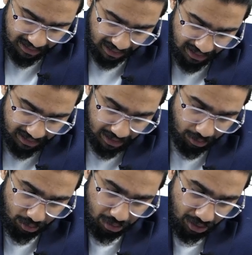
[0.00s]
an easy
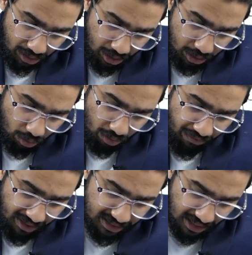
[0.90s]
question. So if
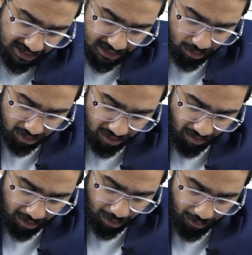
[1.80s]
it is an easy question,
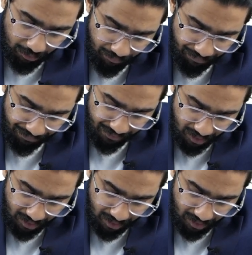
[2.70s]
what will you do?